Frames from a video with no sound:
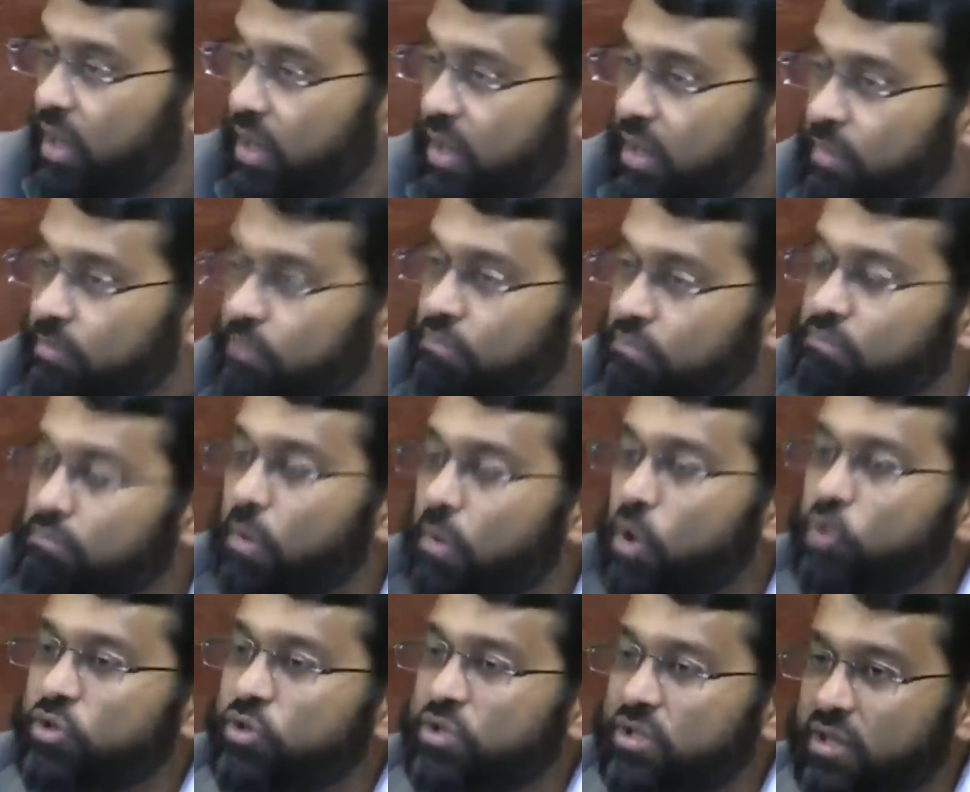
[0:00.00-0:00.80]

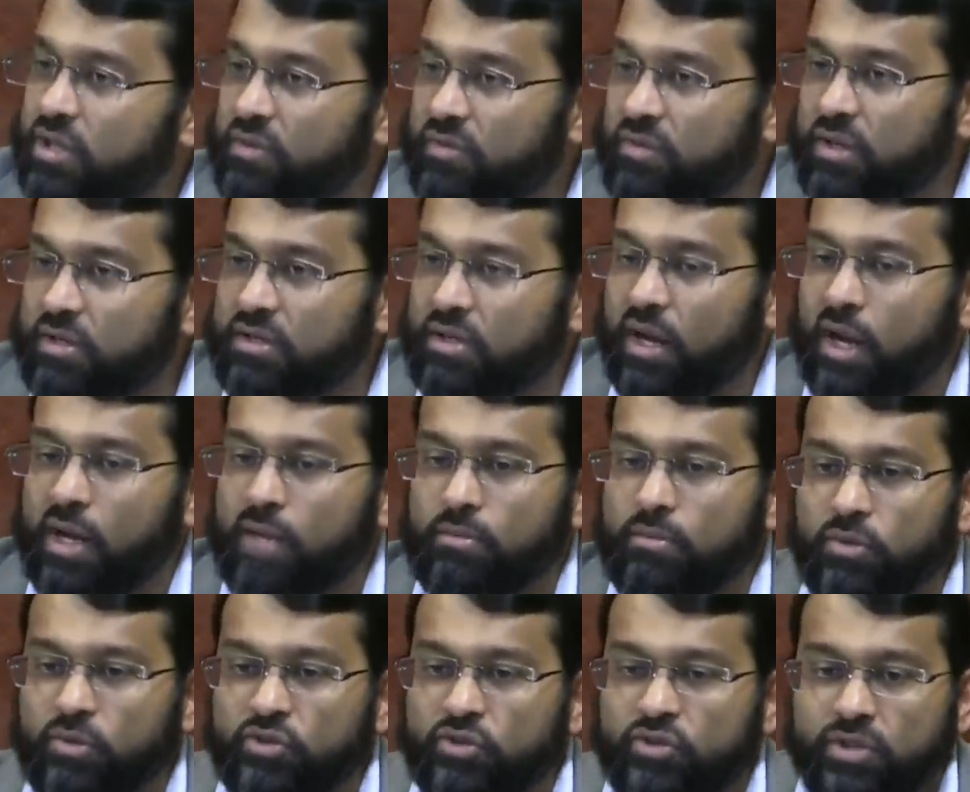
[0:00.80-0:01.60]
Most of the time,
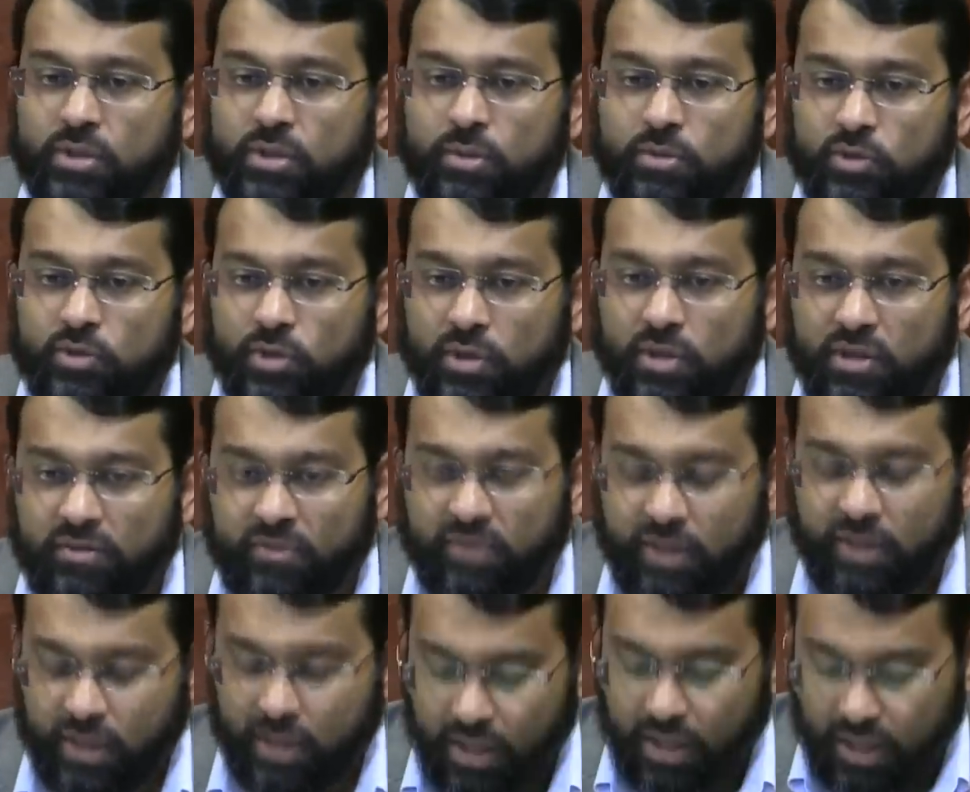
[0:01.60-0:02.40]
Muslims were
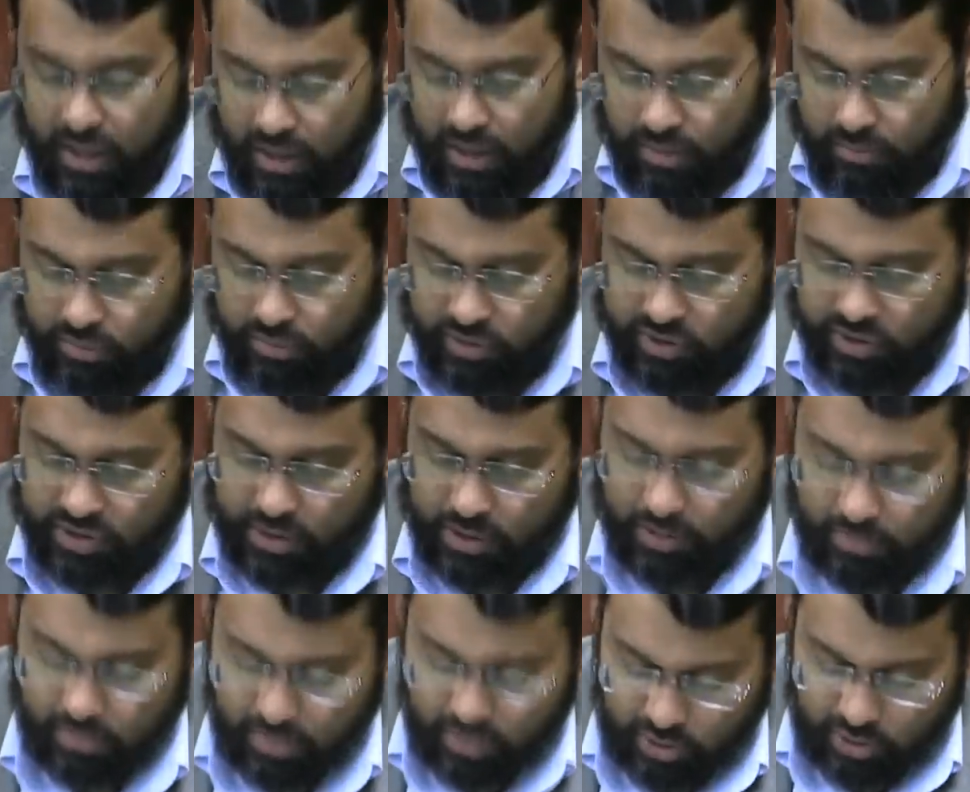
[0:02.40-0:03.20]
living in
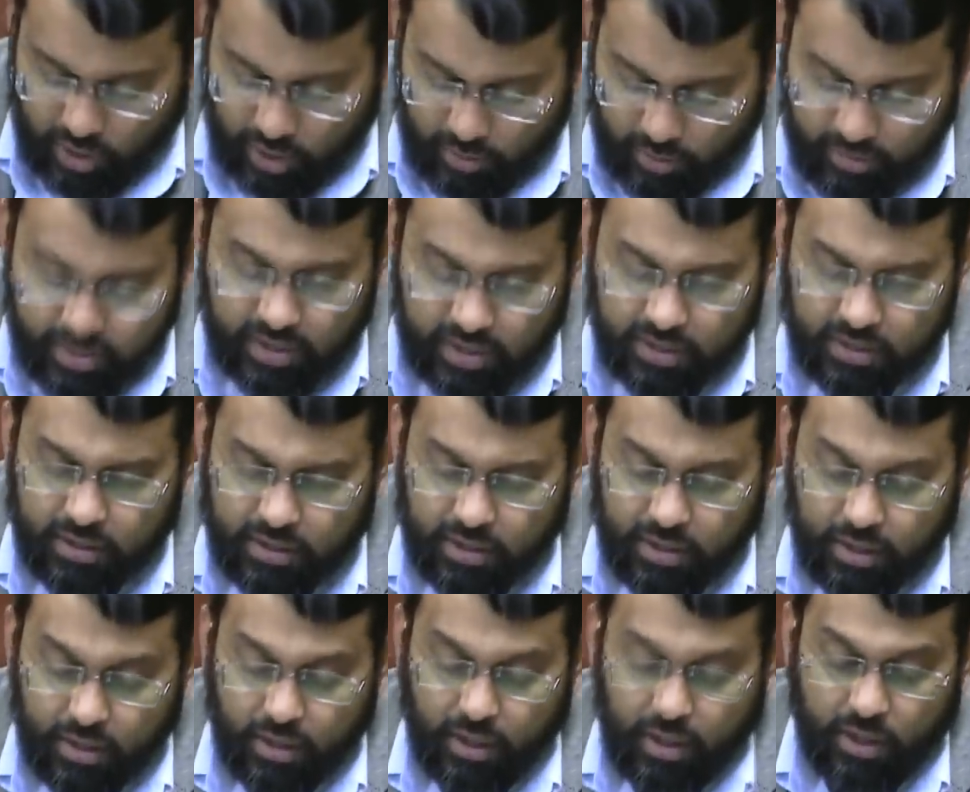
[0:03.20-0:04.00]
Muslim dominant
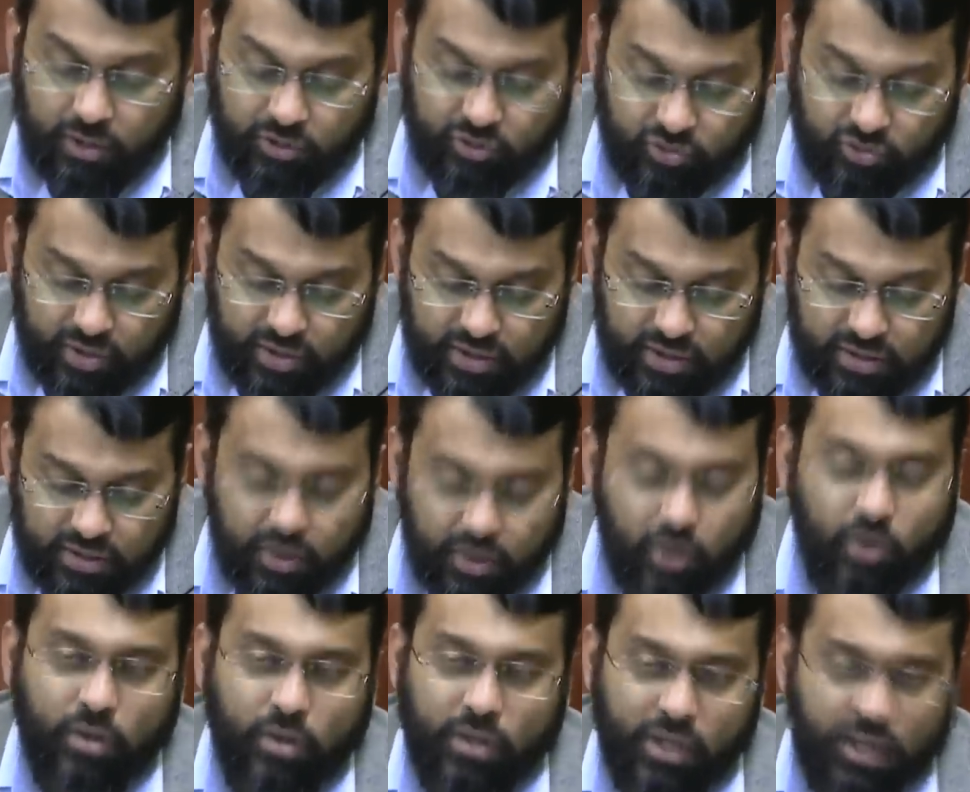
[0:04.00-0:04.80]
countries,
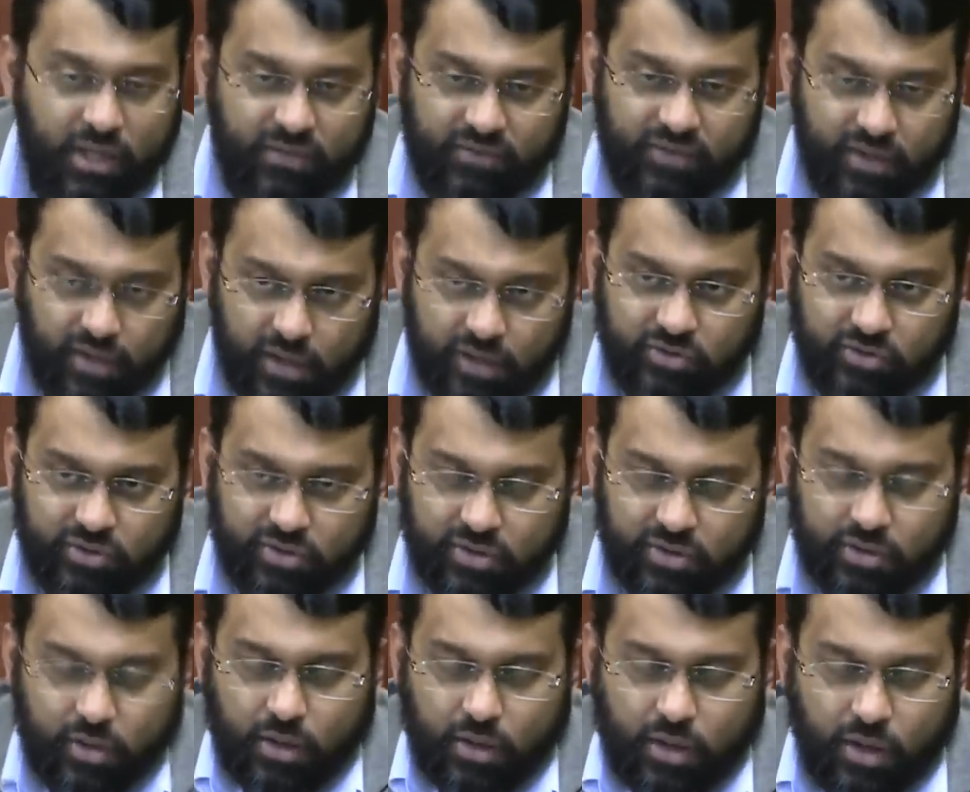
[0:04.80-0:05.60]
or not even countries,
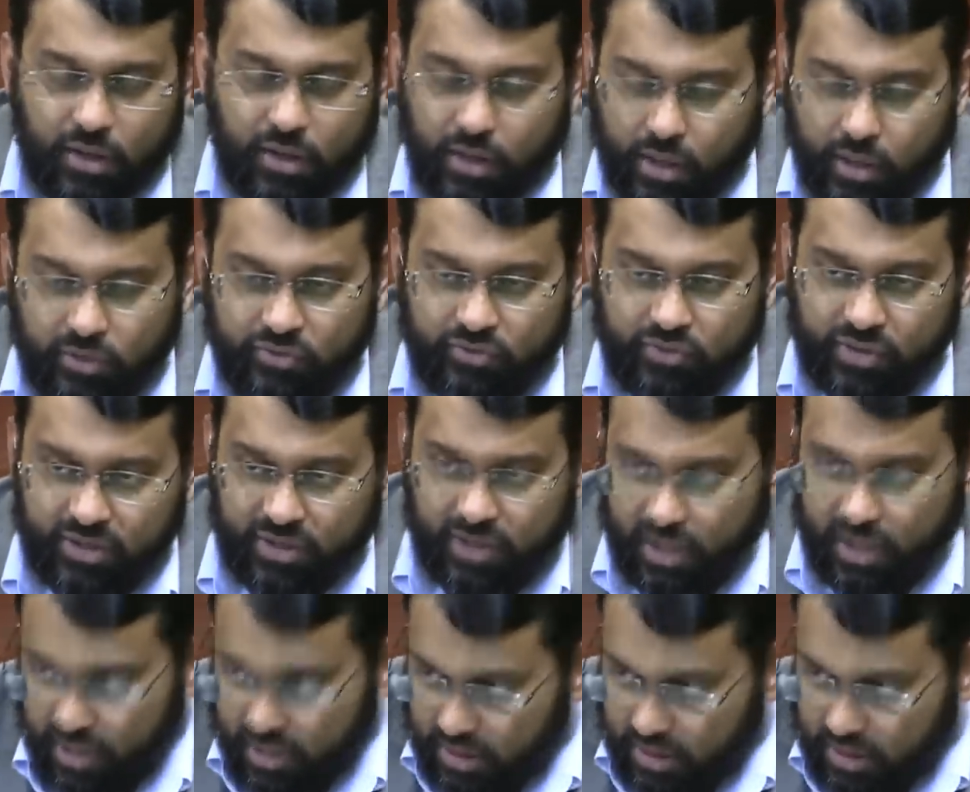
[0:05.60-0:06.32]
not called countries.